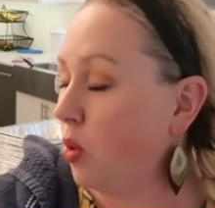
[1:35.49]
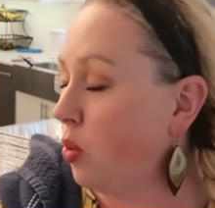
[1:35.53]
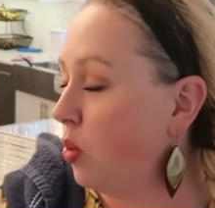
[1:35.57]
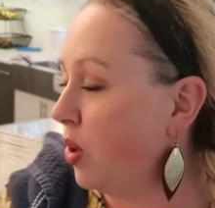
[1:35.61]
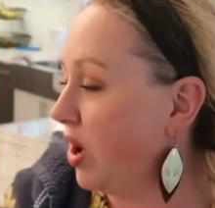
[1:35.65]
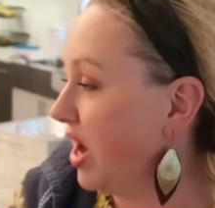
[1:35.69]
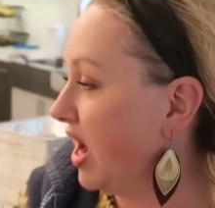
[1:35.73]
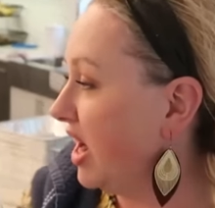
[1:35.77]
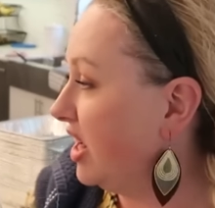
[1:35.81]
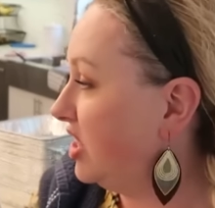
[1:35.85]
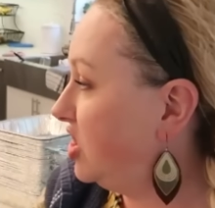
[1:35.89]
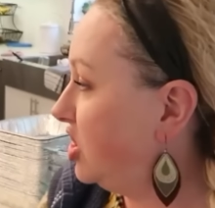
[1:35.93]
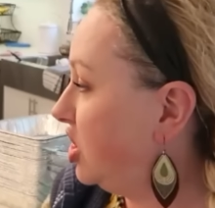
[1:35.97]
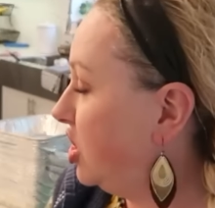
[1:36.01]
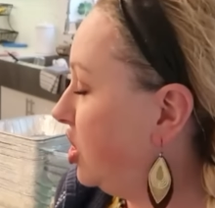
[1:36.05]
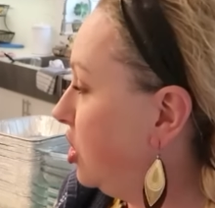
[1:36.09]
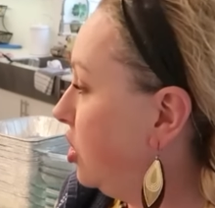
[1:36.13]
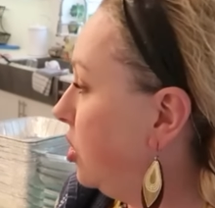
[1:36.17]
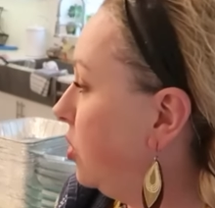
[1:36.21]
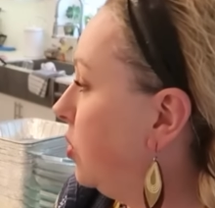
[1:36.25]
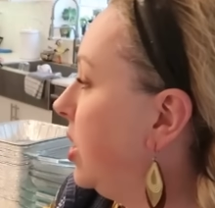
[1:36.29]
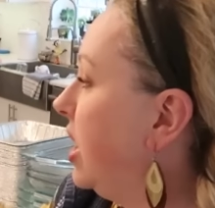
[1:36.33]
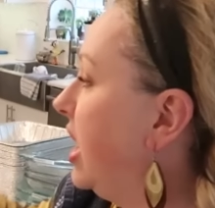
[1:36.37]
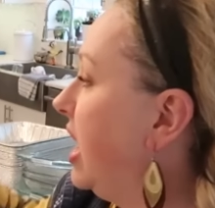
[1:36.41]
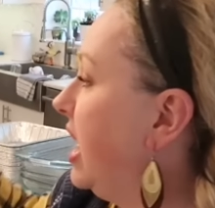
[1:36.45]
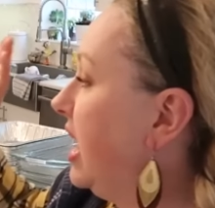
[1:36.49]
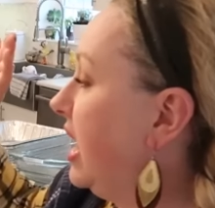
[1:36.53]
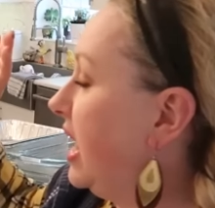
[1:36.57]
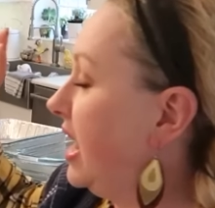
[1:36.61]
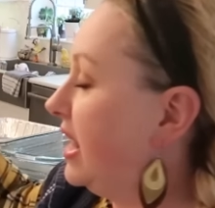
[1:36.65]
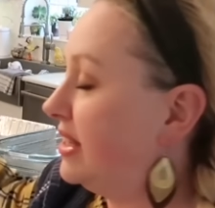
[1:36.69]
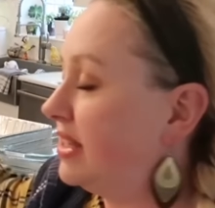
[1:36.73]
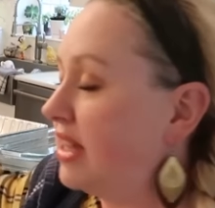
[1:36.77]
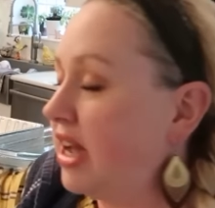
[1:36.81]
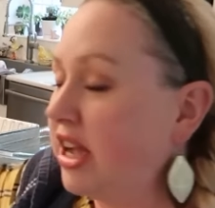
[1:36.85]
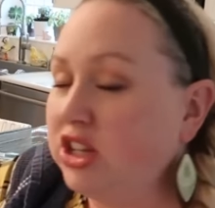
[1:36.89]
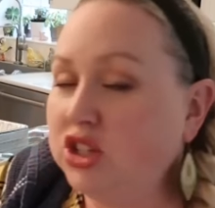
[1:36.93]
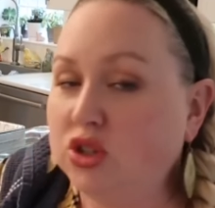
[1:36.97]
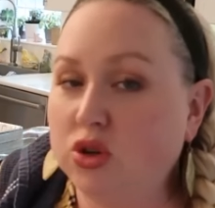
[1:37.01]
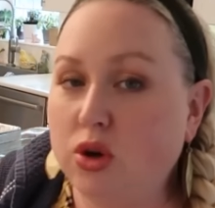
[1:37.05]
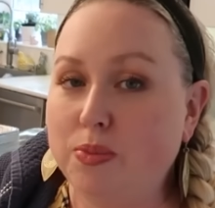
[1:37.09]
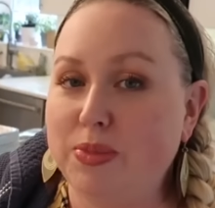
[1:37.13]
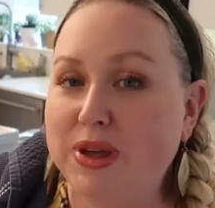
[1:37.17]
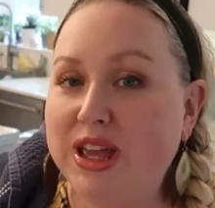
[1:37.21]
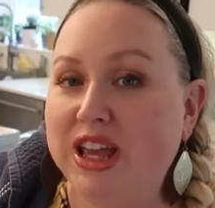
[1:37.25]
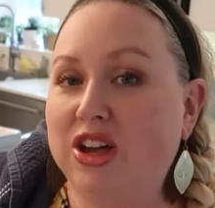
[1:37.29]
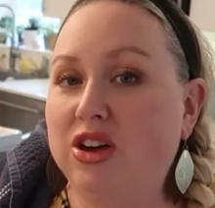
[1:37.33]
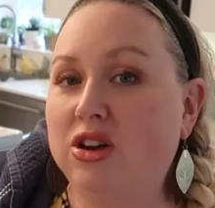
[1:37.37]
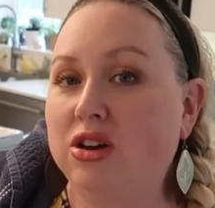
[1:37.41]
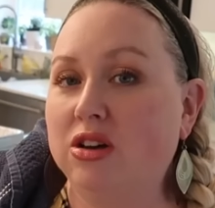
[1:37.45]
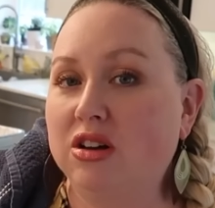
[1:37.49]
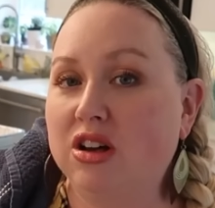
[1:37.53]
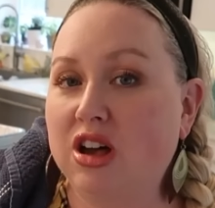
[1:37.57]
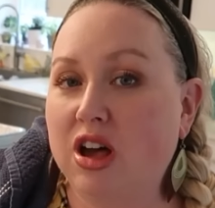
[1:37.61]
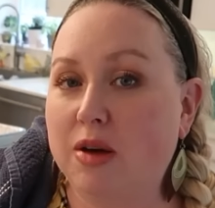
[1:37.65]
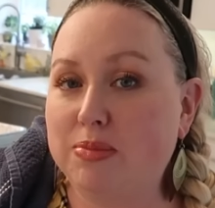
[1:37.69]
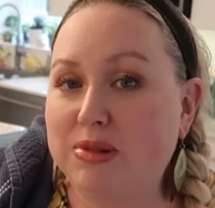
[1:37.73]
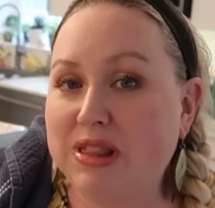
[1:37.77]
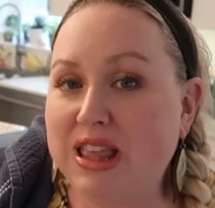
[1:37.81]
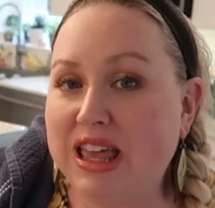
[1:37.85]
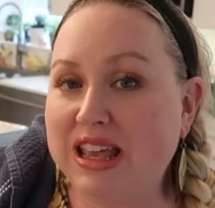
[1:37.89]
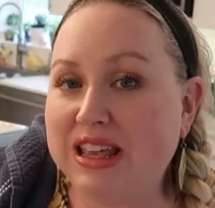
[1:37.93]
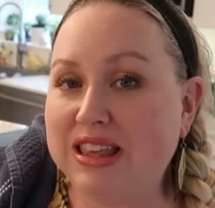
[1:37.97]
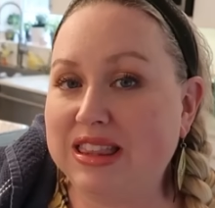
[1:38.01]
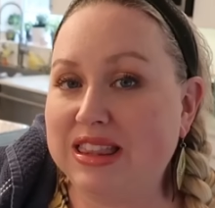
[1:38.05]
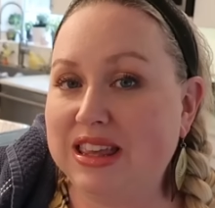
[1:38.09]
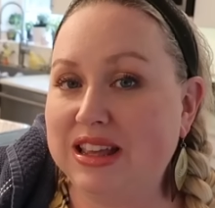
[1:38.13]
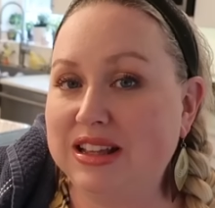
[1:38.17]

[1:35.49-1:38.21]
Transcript: What I do is I do a big cook up like